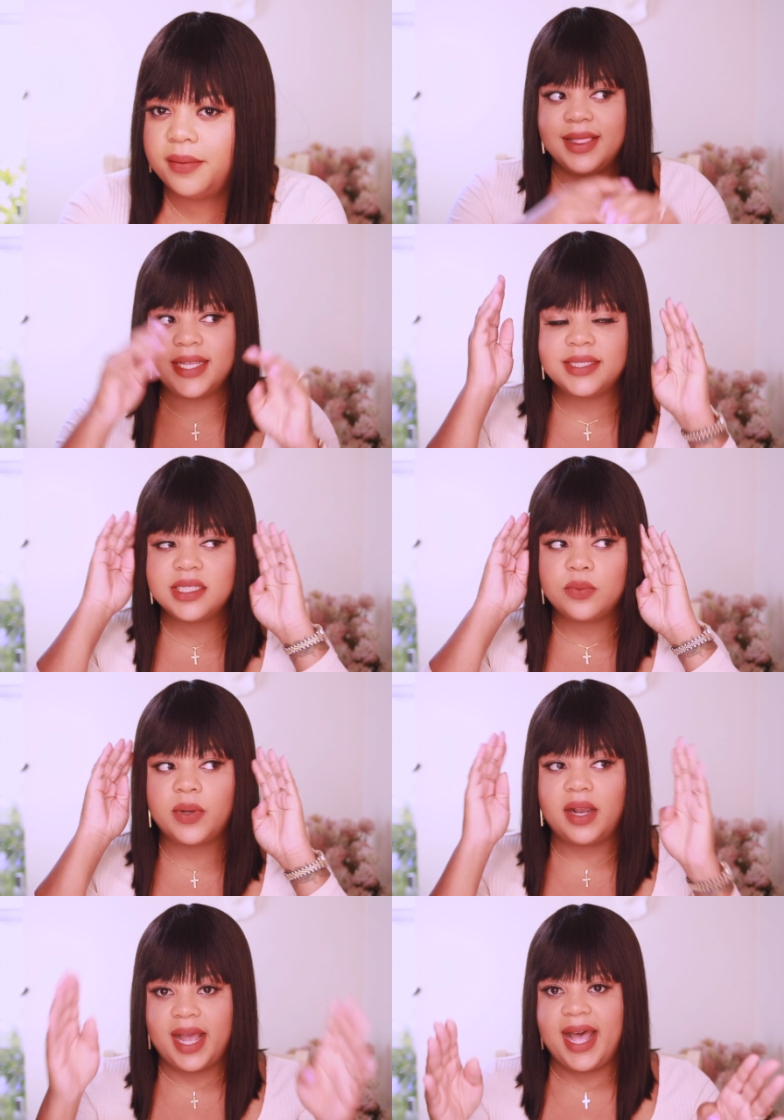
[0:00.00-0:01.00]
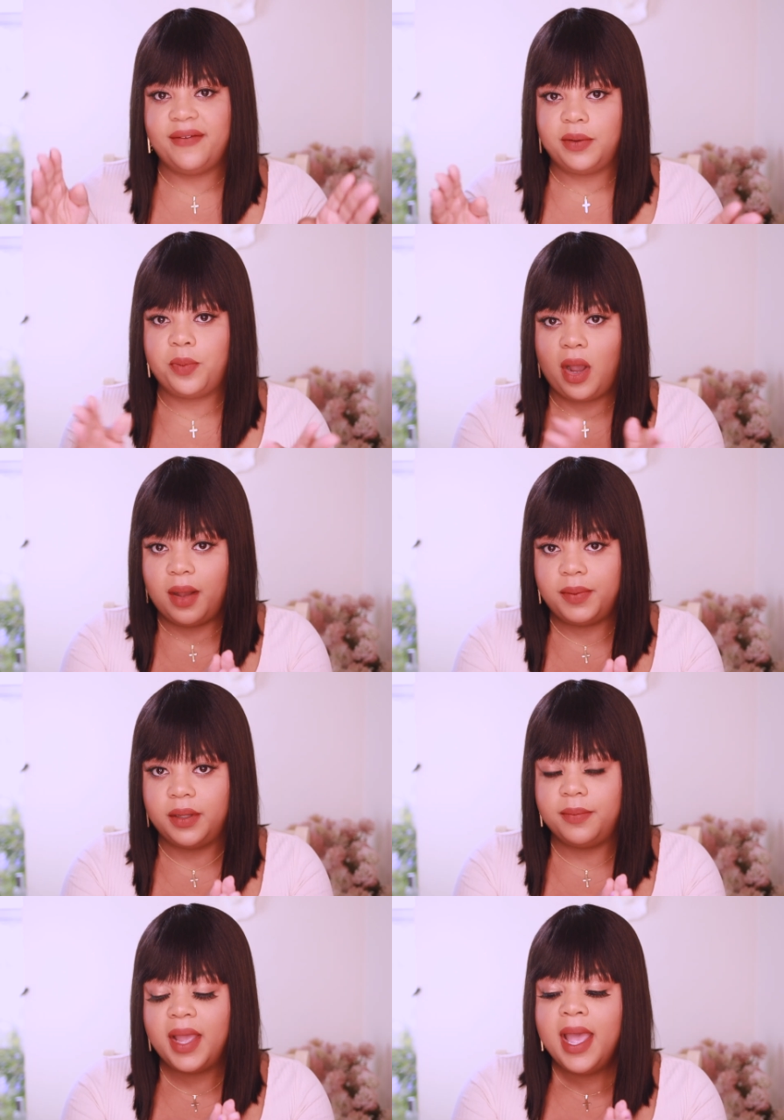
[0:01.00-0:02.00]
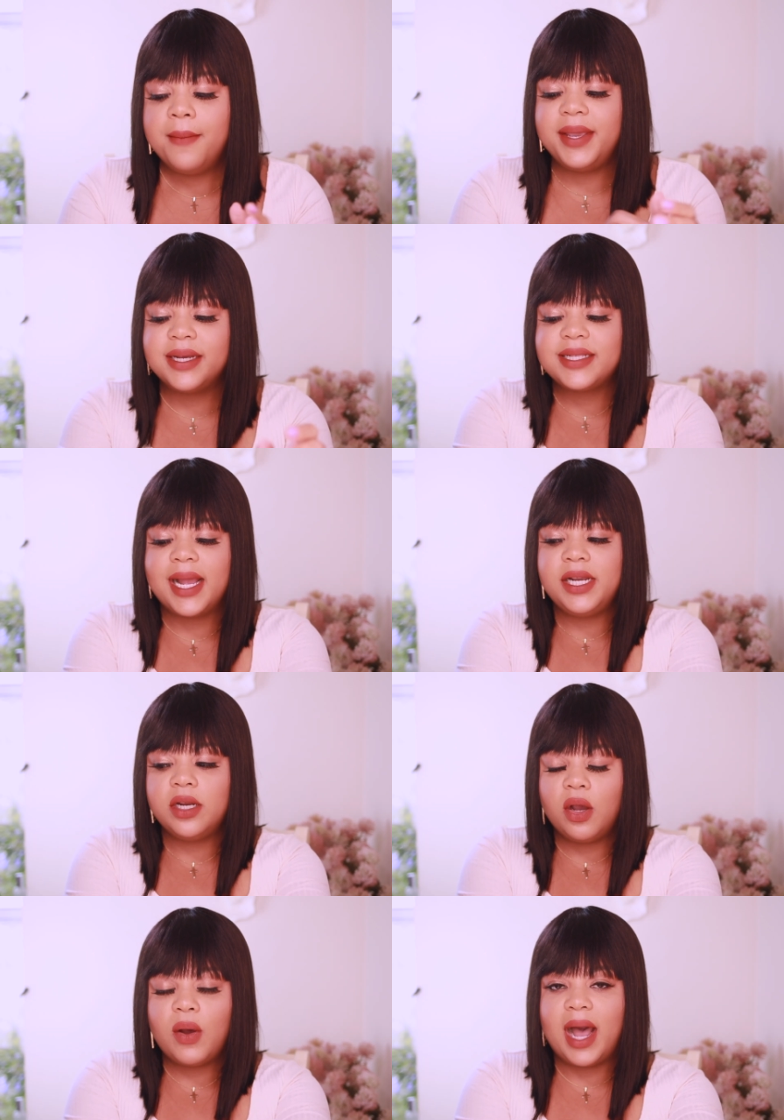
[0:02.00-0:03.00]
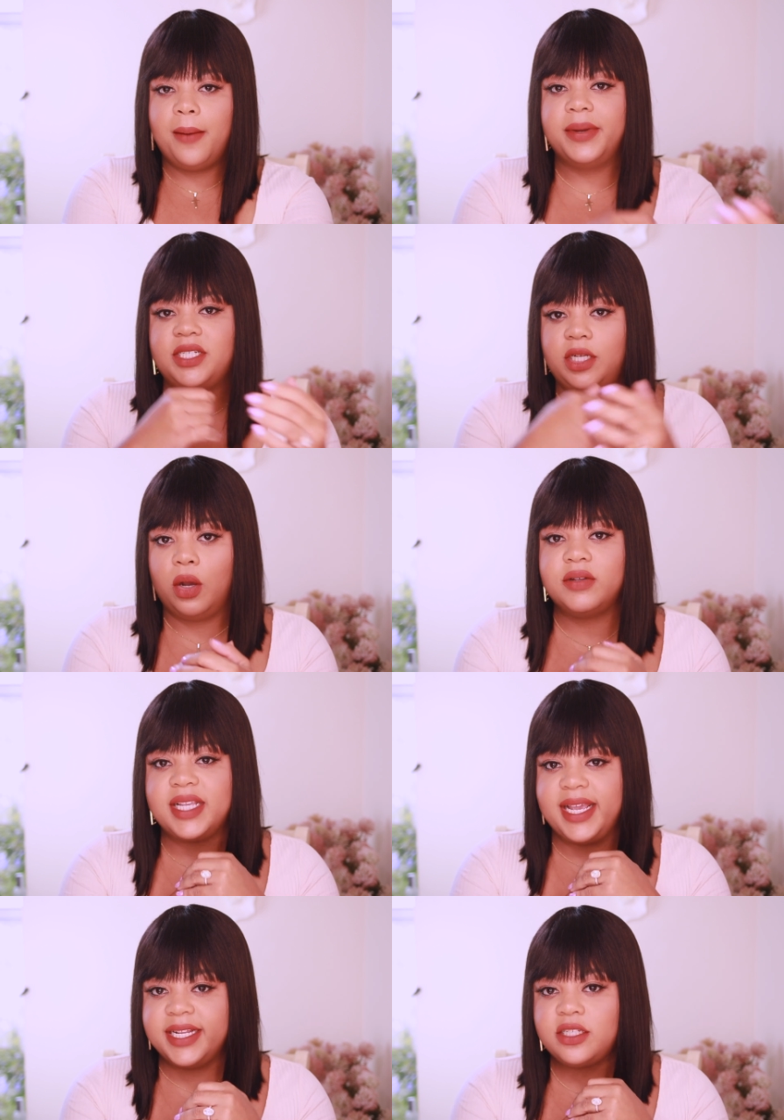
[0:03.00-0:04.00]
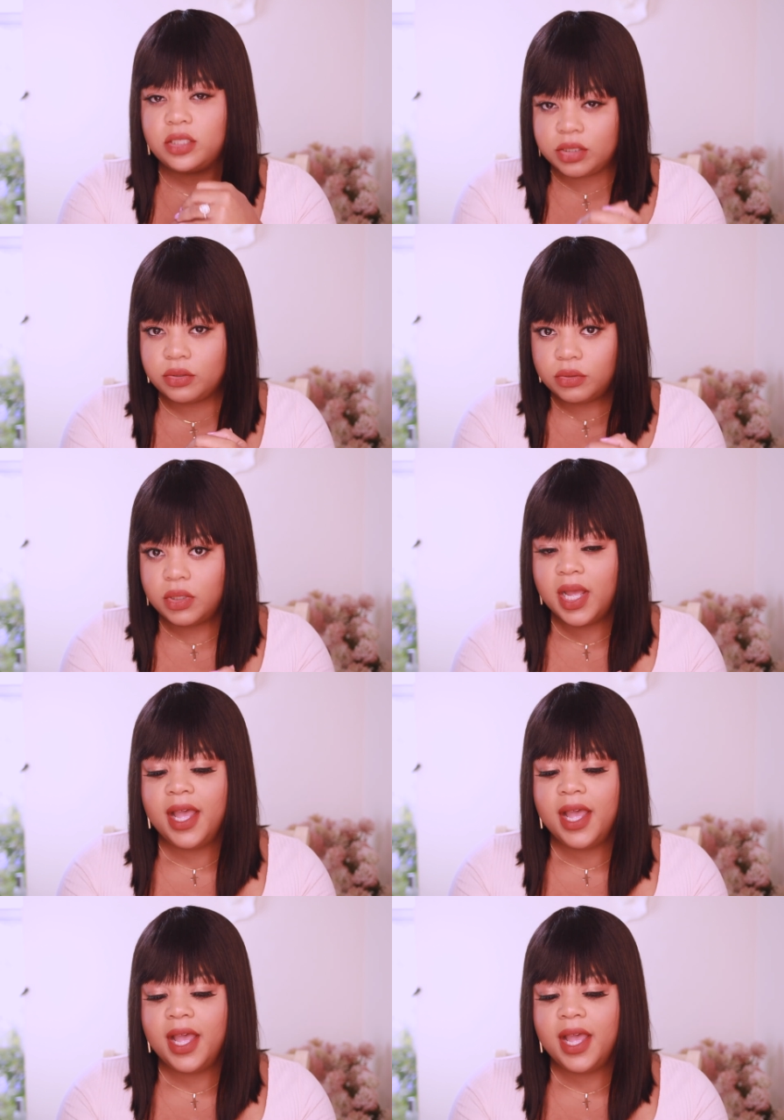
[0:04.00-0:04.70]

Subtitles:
This is where I have a problem, because I know how much goes into